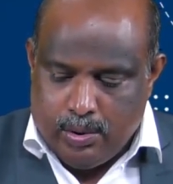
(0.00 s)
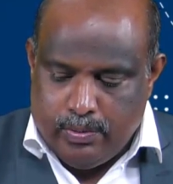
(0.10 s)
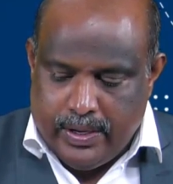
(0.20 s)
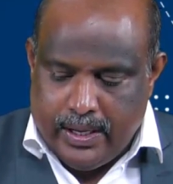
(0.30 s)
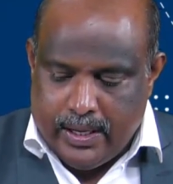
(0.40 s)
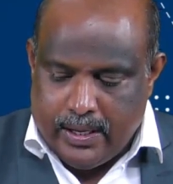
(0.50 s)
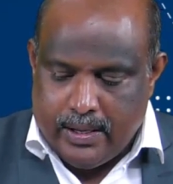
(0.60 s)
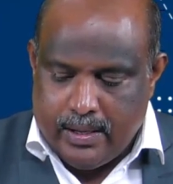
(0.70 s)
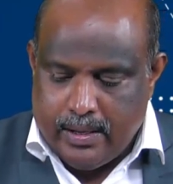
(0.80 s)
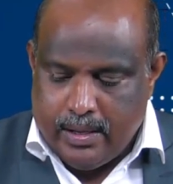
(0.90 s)
rho u
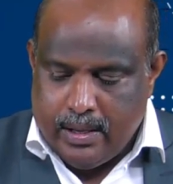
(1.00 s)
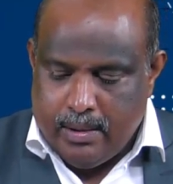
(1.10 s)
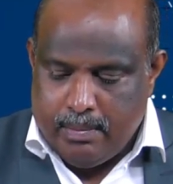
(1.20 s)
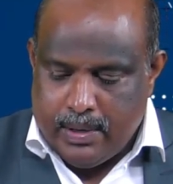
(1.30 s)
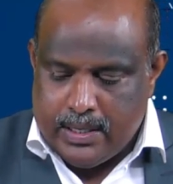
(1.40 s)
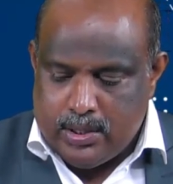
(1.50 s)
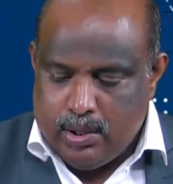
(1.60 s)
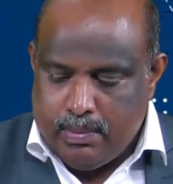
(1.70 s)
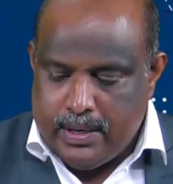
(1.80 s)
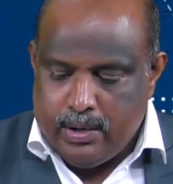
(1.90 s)
v
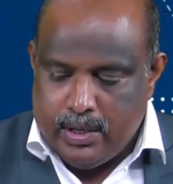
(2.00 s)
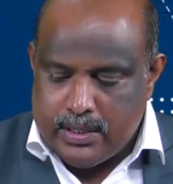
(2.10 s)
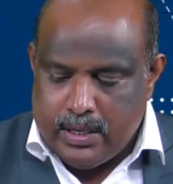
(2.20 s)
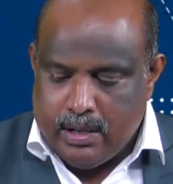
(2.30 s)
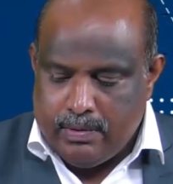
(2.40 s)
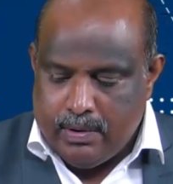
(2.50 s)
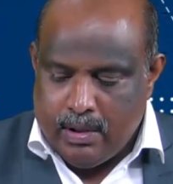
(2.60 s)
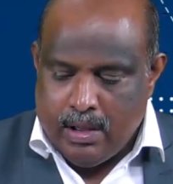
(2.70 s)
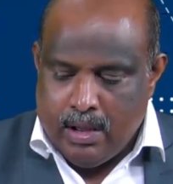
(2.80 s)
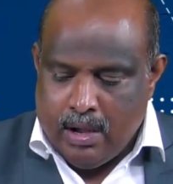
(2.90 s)
plus dou by dou z
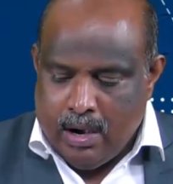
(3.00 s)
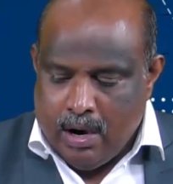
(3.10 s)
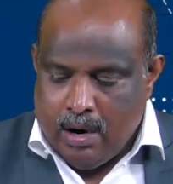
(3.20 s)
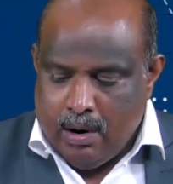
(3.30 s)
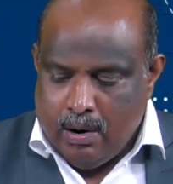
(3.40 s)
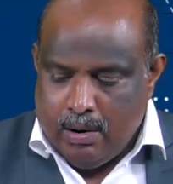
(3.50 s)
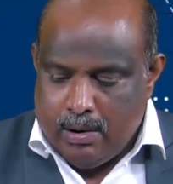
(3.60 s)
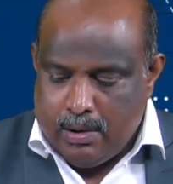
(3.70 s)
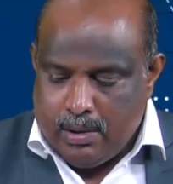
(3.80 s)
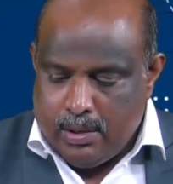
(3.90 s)
of
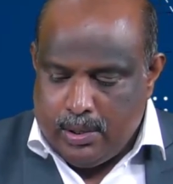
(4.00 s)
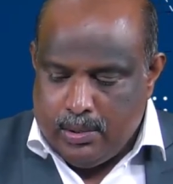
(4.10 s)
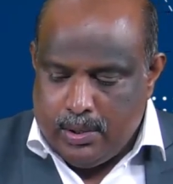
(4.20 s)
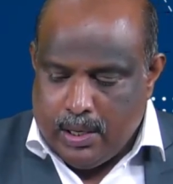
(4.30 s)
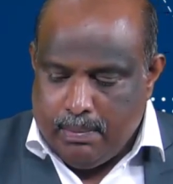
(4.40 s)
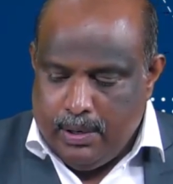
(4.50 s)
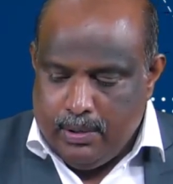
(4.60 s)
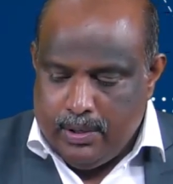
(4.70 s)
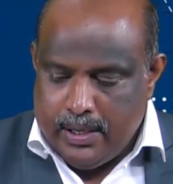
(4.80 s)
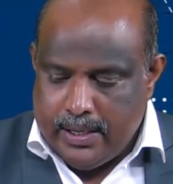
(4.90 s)
rho u
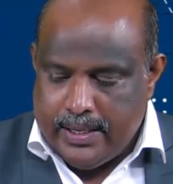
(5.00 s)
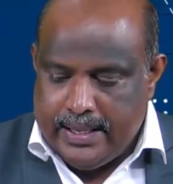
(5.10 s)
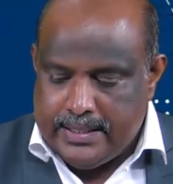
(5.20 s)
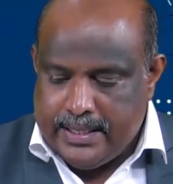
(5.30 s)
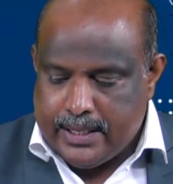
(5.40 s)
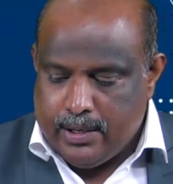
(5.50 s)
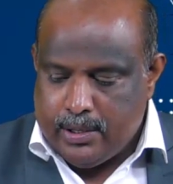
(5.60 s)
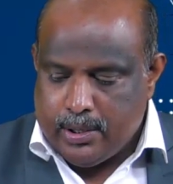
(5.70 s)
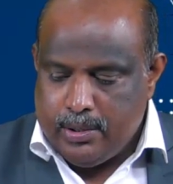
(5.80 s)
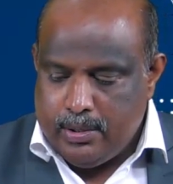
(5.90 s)
w
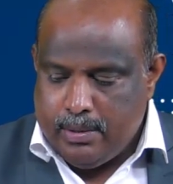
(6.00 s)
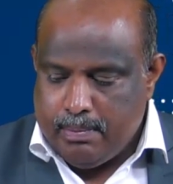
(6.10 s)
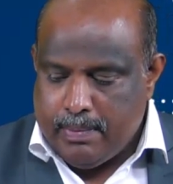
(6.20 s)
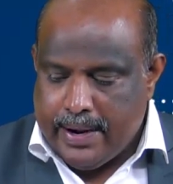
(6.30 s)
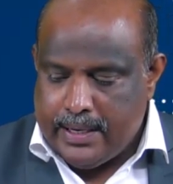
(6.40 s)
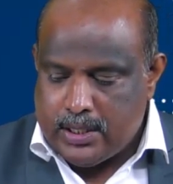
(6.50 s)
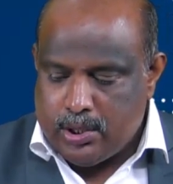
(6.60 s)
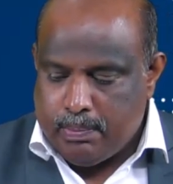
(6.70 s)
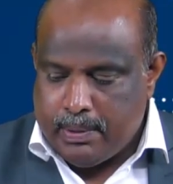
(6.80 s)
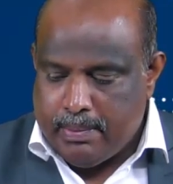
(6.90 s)
is equal to
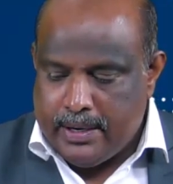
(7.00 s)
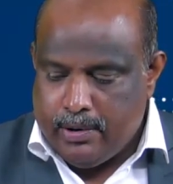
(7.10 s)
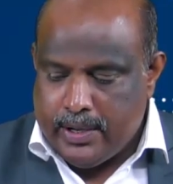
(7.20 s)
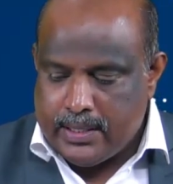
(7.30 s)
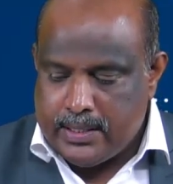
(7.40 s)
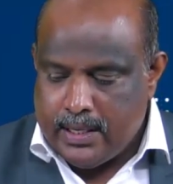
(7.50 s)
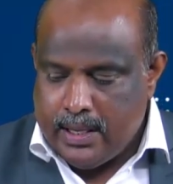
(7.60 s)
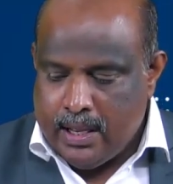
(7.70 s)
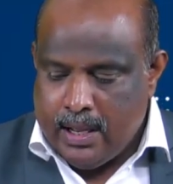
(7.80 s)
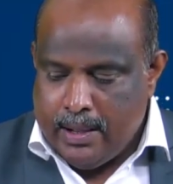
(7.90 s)
minus dou p by dou
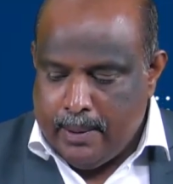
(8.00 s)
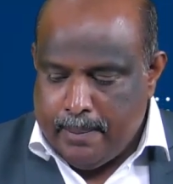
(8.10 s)
x